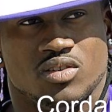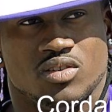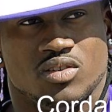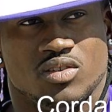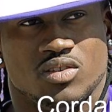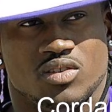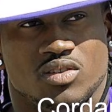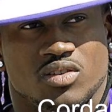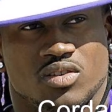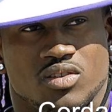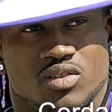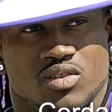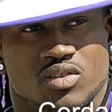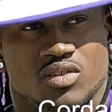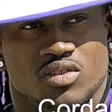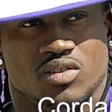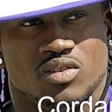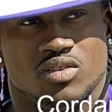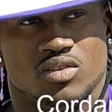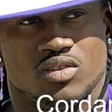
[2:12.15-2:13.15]
My draft
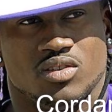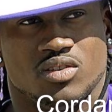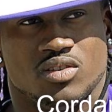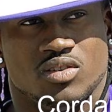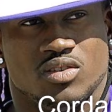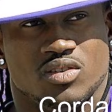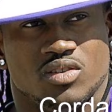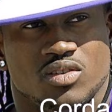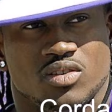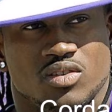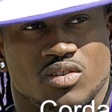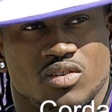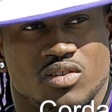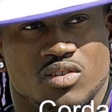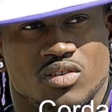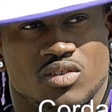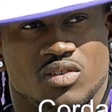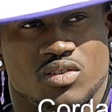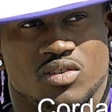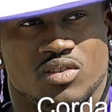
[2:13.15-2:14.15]
strategy wasn't quite
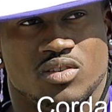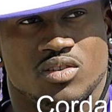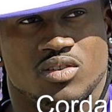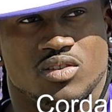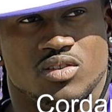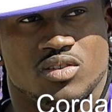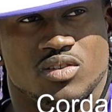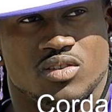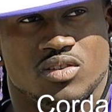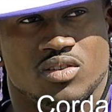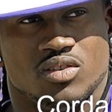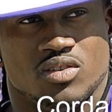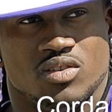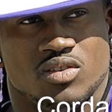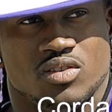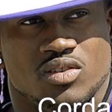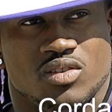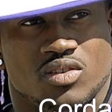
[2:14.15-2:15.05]
working for me. I was taking